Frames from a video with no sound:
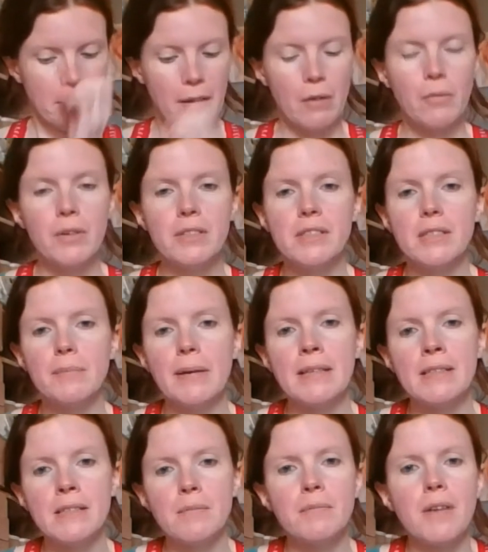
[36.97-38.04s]
I want you to spend
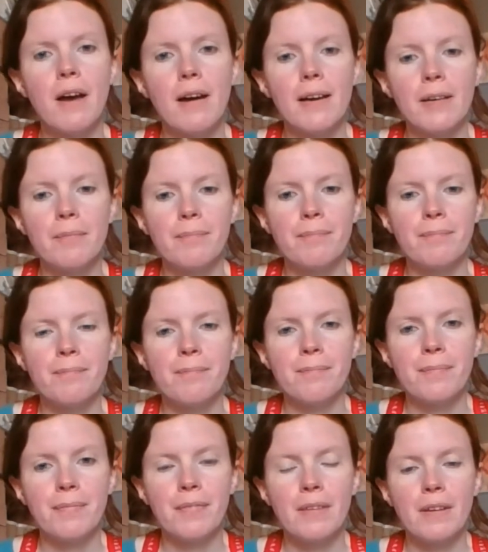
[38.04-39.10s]
some time
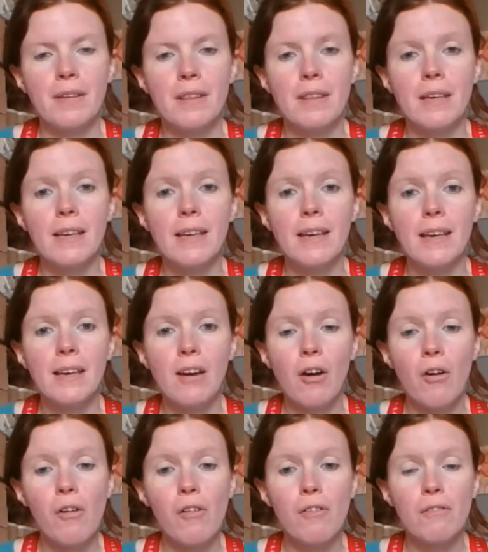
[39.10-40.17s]
thinking
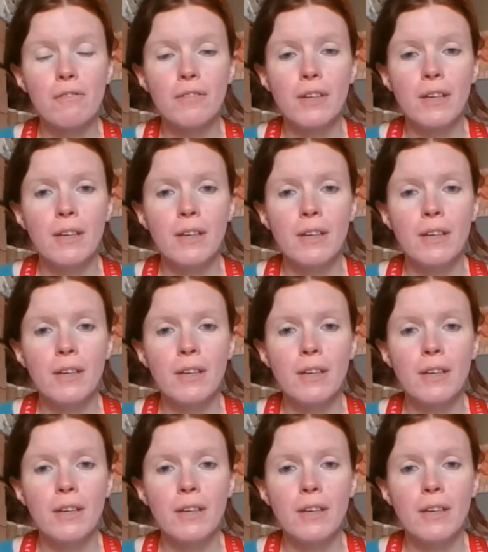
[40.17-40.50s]
of